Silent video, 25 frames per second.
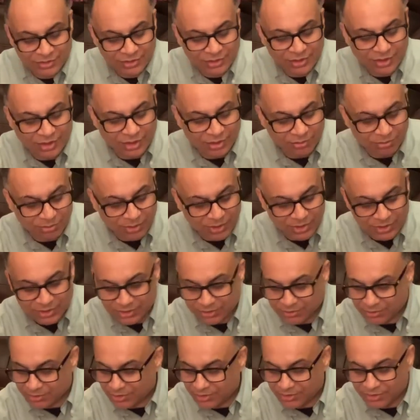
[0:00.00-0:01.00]
not
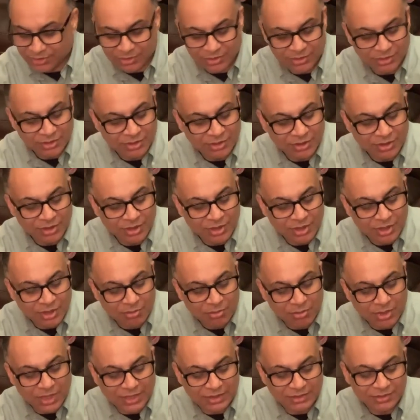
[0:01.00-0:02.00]
possible,
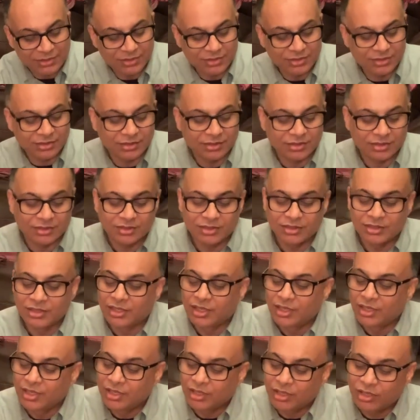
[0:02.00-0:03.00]
but
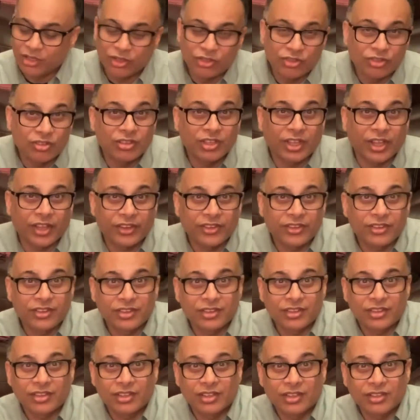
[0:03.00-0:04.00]
looks nice.
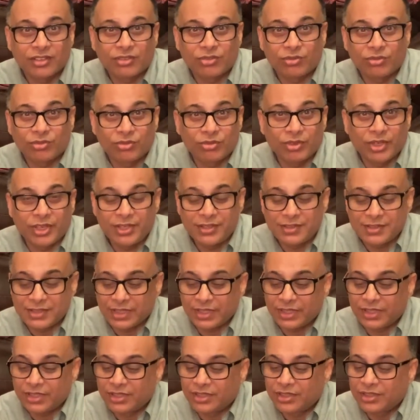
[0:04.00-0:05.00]
That's very
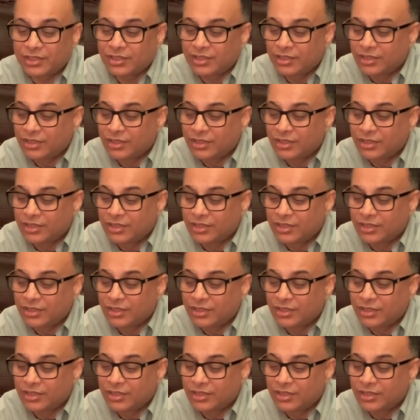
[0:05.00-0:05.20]
sleek.